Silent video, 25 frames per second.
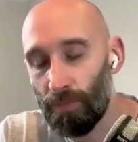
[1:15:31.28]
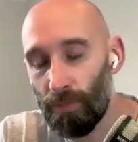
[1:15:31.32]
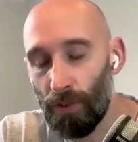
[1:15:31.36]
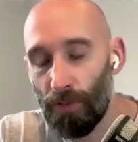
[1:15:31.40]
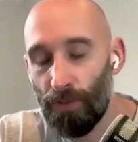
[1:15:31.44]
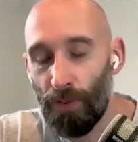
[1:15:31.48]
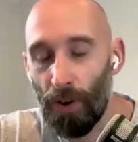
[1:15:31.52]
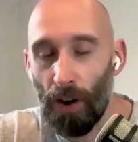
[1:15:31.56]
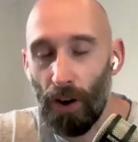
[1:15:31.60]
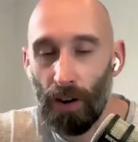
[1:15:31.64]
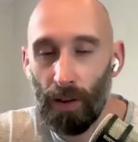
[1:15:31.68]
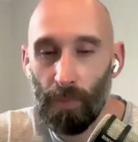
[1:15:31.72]

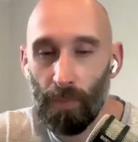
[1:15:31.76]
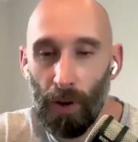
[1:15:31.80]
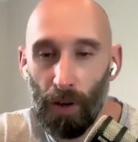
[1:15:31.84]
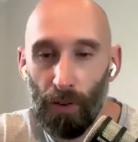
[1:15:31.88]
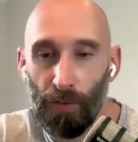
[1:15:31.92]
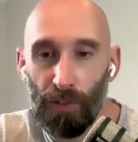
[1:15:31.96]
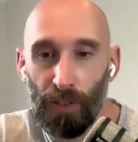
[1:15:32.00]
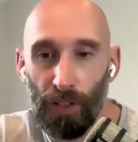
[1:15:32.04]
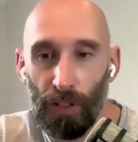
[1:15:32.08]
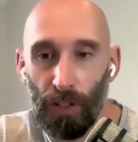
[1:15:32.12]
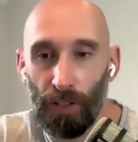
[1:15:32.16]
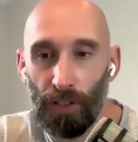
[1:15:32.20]
referring
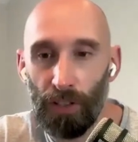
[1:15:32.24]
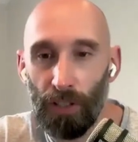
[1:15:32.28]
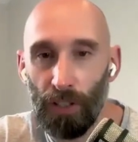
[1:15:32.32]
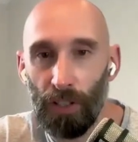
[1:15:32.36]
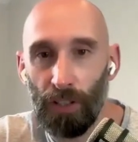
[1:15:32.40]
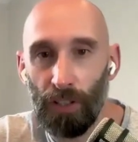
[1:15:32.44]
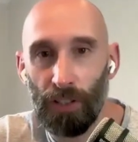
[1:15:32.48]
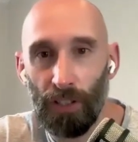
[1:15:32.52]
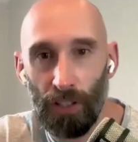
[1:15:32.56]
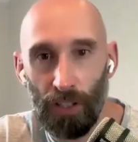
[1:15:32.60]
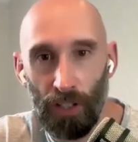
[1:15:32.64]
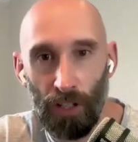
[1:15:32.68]
both to
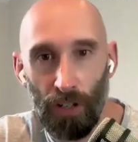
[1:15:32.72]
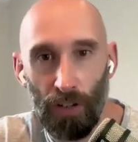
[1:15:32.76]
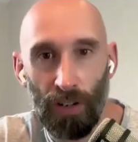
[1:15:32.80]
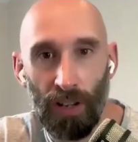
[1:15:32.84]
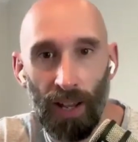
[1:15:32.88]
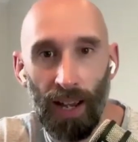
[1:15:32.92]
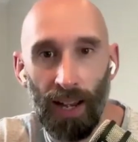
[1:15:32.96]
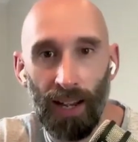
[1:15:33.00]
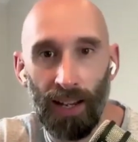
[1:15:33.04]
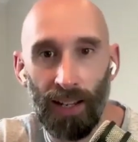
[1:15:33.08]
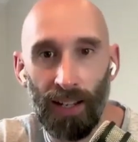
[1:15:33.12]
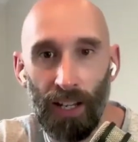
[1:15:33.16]
the
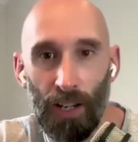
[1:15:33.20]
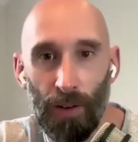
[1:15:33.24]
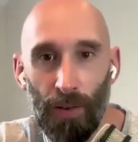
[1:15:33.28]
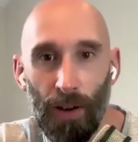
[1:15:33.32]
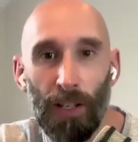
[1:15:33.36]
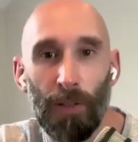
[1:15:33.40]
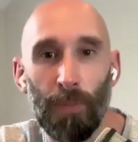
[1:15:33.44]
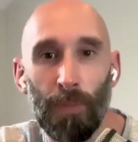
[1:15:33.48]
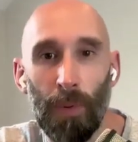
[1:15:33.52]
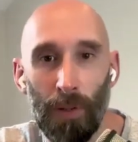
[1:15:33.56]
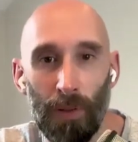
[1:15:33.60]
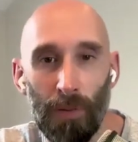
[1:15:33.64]
UK and the
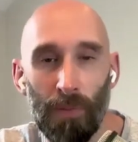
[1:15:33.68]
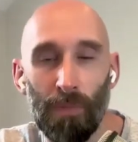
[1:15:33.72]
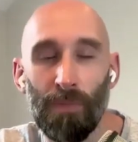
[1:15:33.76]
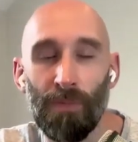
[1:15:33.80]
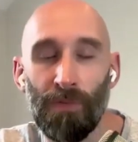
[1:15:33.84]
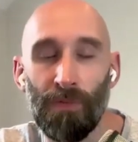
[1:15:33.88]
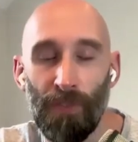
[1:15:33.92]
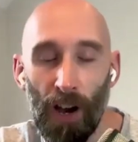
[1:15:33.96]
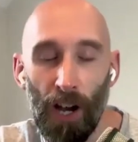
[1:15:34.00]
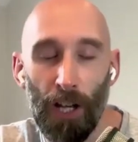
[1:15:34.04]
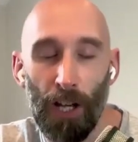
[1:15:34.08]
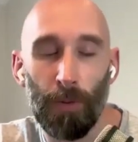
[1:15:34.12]
US, but
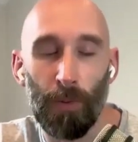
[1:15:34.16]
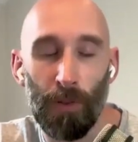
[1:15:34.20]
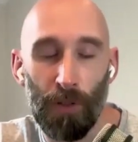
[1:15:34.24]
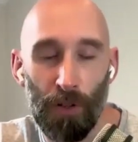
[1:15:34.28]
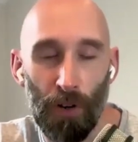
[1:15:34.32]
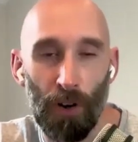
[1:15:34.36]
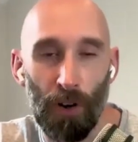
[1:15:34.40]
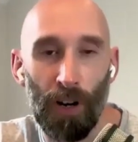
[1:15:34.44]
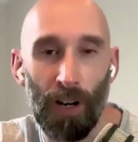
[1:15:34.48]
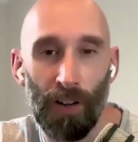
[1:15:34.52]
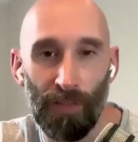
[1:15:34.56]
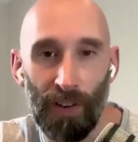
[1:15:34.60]
vast
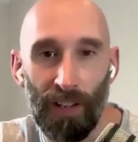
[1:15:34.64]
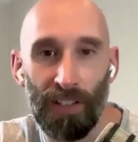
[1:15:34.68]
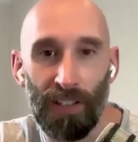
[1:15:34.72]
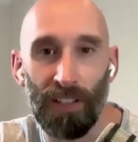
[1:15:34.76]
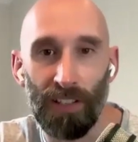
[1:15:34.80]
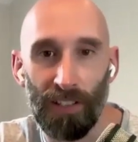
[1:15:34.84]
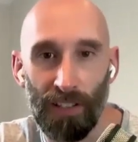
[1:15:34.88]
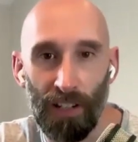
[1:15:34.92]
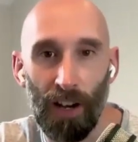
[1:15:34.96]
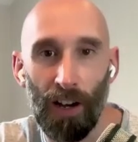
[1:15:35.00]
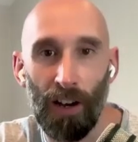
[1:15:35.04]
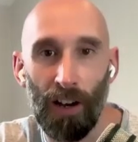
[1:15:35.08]
majority of
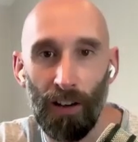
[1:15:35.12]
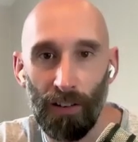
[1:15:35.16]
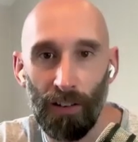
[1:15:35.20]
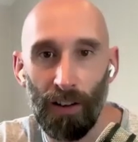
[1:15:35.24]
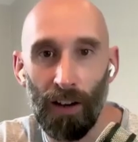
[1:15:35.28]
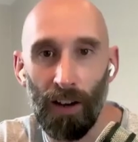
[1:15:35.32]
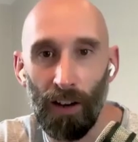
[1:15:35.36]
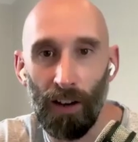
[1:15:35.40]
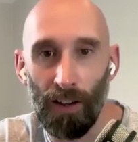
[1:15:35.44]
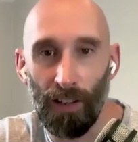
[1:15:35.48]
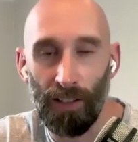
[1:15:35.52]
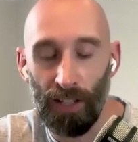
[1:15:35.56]
listeners are
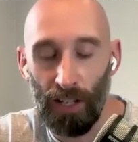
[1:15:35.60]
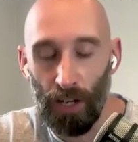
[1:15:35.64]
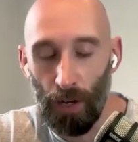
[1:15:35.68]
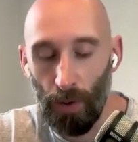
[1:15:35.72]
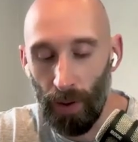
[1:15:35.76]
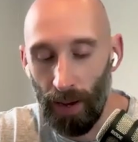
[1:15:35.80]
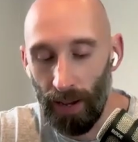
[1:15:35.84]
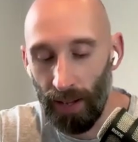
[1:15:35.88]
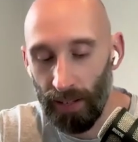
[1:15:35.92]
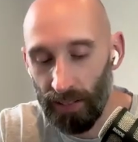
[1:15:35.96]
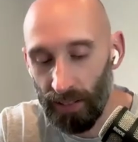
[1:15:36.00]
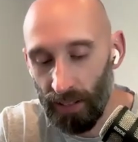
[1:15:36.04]
in the
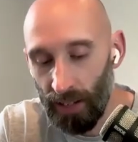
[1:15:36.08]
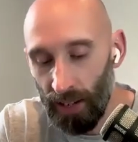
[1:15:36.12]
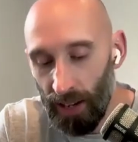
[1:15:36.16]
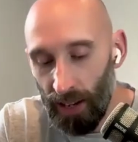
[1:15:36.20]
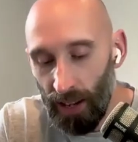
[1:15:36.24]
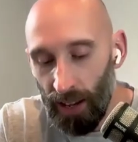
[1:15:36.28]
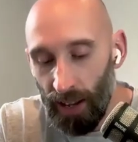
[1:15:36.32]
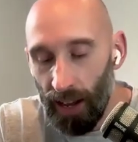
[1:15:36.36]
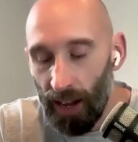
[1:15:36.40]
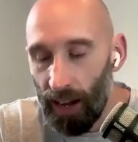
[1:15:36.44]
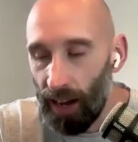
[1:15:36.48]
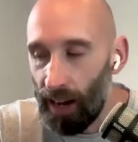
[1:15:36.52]
US.
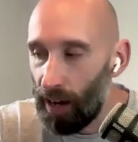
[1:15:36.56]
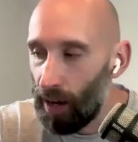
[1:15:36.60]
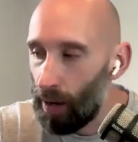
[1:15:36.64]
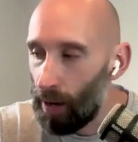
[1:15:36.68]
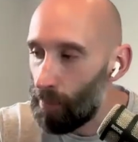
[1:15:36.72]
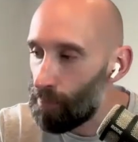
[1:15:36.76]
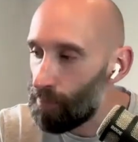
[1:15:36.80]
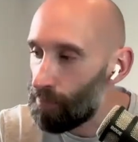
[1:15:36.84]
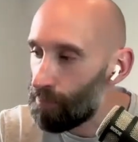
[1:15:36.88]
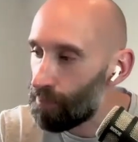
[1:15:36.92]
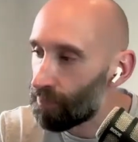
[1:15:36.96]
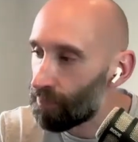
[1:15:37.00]
Yeah.
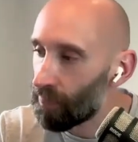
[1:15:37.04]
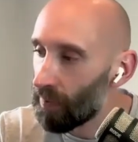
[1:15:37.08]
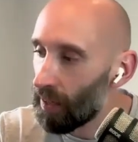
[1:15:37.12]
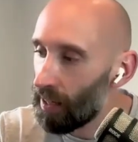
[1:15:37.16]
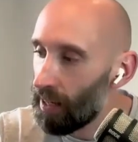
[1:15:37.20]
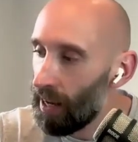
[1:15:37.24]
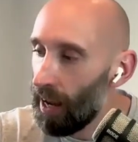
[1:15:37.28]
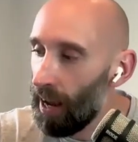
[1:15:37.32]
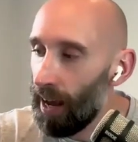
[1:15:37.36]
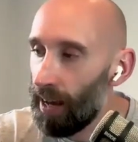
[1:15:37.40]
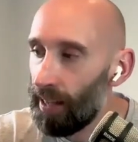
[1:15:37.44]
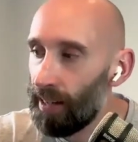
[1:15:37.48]

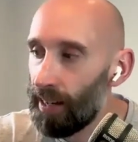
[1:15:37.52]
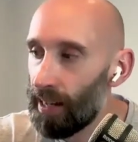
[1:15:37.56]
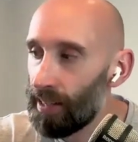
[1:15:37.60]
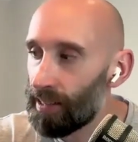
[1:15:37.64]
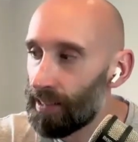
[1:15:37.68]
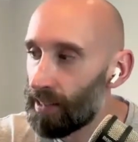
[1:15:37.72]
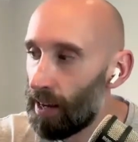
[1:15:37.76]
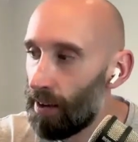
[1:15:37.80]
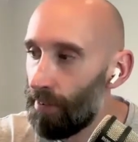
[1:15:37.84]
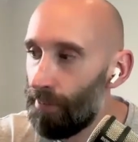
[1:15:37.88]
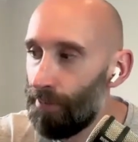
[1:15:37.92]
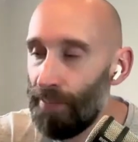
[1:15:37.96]
And
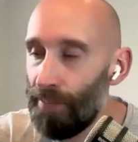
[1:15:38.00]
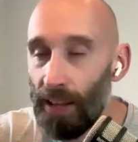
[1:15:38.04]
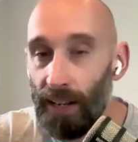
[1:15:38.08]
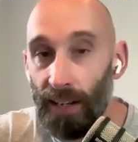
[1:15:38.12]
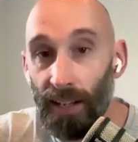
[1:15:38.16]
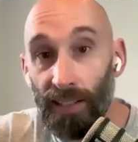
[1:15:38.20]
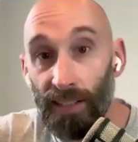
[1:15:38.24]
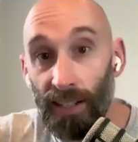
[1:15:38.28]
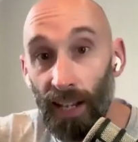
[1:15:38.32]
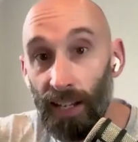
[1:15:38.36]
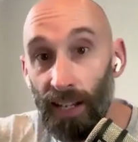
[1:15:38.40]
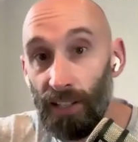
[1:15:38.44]
that's
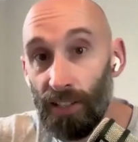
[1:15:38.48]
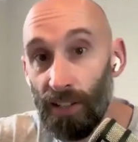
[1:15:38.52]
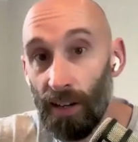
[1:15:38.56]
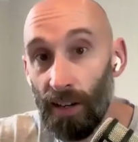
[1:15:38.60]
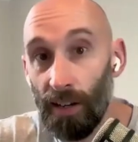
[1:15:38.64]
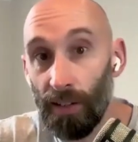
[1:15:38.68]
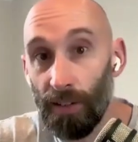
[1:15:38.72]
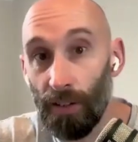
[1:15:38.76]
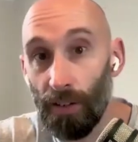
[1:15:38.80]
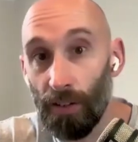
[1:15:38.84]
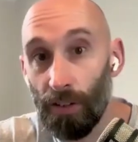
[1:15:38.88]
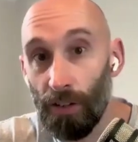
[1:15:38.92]

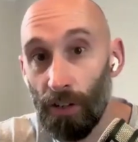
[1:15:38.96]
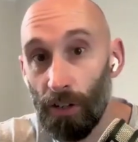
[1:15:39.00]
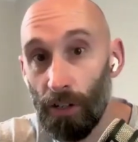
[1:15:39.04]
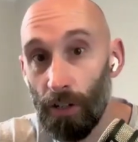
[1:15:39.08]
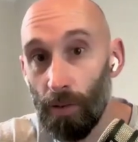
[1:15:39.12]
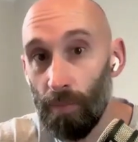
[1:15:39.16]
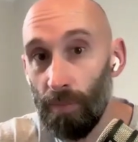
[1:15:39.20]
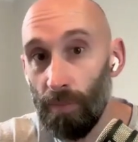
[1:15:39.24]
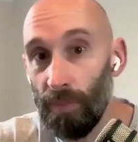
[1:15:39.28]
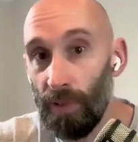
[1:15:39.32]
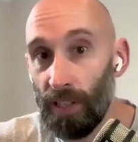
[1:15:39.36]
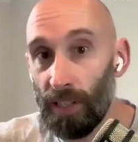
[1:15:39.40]

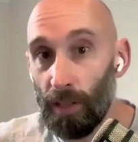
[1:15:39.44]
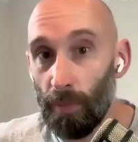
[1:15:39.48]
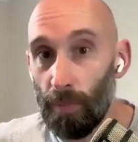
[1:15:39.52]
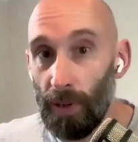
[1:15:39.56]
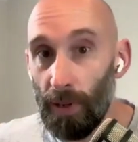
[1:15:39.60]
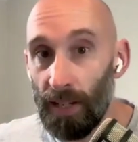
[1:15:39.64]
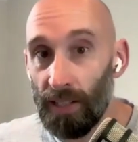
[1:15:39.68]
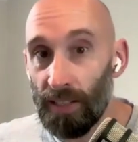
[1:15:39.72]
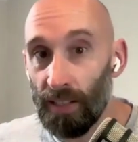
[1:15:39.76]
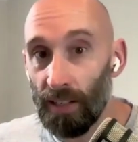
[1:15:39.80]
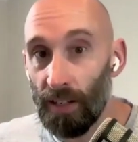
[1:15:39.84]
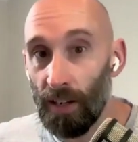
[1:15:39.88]
fitnesshr.com is the
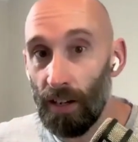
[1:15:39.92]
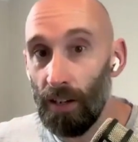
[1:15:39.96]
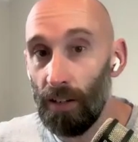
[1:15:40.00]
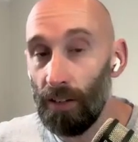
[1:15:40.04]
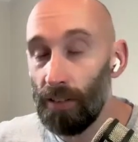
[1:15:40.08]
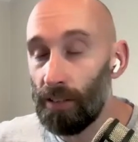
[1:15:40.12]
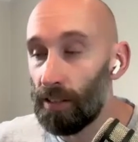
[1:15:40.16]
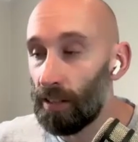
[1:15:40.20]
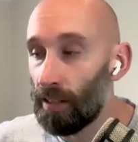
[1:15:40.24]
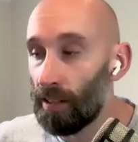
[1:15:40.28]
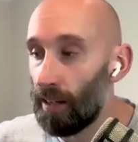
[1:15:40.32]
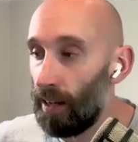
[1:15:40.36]
place to
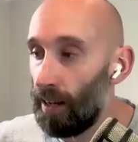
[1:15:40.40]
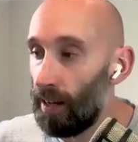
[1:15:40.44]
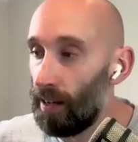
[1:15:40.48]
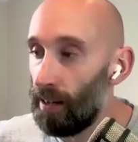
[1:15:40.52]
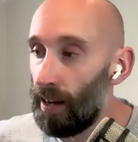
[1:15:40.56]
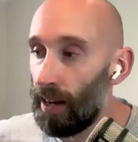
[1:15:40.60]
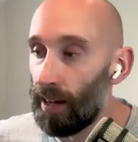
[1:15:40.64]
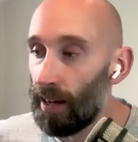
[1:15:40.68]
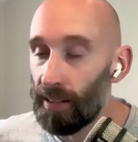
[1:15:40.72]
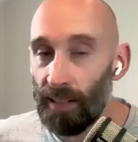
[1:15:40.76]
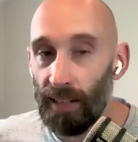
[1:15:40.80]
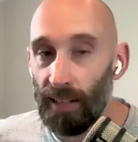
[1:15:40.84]
go to get
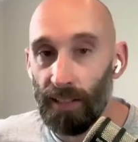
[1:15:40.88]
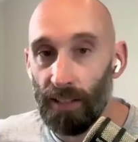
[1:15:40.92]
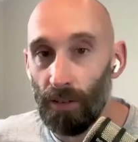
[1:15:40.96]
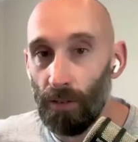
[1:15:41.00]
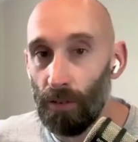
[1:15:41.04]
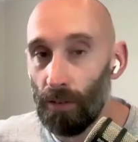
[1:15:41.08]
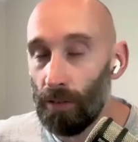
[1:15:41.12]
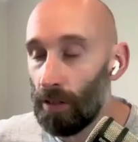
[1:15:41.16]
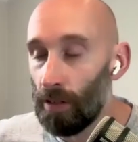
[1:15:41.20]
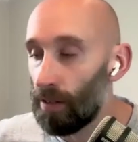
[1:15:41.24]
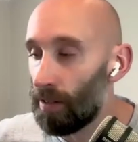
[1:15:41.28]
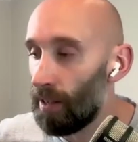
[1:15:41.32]
access
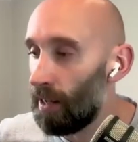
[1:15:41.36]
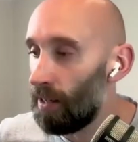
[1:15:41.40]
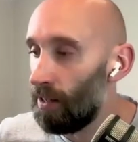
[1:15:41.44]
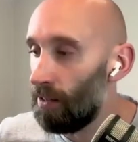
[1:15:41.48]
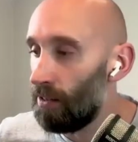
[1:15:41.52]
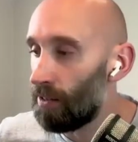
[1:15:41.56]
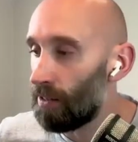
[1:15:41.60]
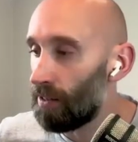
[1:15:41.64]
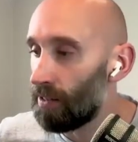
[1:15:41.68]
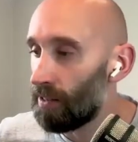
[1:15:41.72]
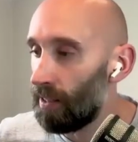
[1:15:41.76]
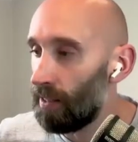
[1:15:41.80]
to all of
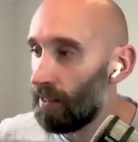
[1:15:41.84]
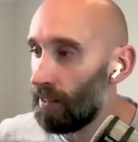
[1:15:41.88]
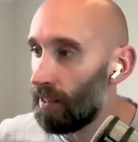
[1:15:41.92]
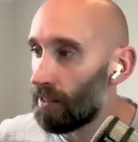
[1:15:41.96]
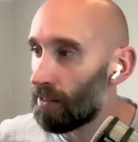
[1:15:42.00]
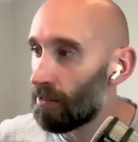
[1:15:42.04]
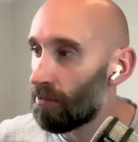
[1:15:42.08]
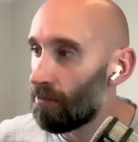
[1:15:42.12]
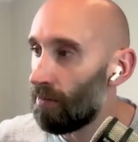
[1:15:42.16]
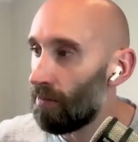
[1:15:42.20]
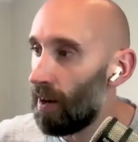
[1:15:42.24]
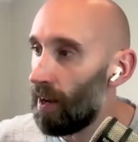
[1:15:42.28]
that you just said.
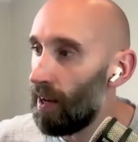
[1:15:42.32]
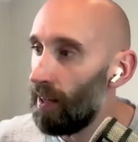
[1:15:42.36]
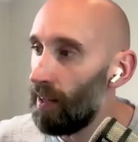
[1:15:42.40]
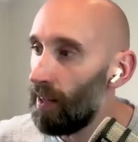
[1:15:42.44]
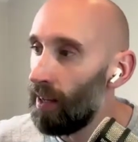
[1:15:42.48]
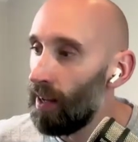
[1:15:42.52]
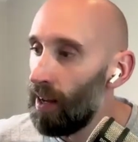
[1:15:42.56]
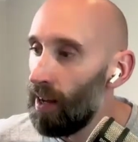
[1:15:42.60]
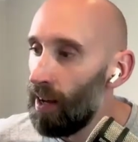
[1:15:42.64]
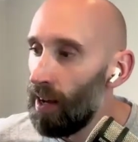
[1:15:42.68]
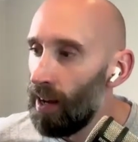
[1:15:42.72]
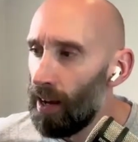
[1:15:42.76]
That's
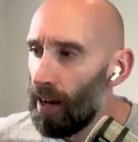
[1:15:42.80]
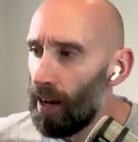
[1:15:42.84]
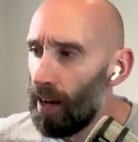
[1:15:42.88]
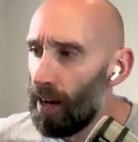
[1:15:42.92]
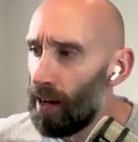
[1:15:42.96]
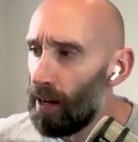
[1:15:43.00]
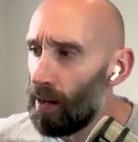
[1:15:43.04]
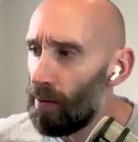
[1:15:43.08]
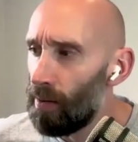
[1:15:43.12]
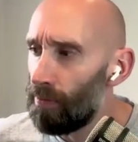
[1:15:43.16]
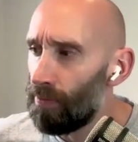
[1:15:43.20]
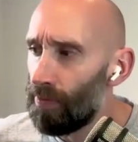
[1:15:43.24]
great.
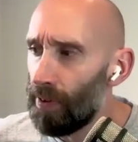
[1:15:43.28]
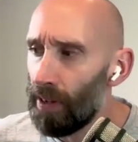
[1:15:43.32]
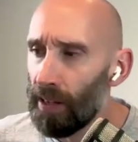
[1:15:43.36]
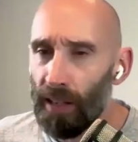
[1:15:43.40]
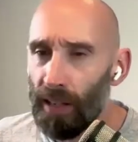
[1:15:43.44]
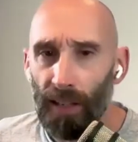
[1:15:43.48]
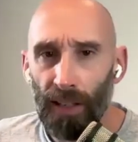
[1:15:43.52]
And Fitness